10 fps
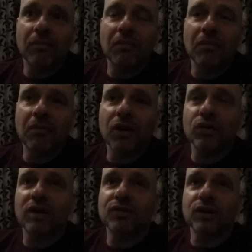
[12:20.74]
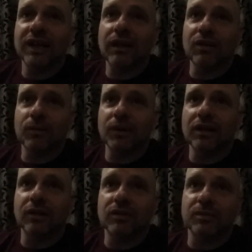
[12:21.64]
Hmm, I'd rather look out the
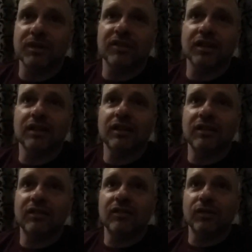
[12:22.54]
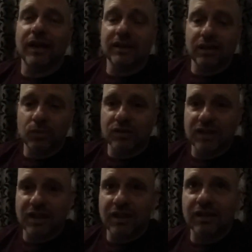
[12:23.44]
window, to be fair, to actually what's
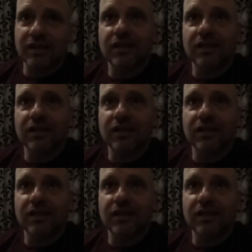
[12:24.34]
there.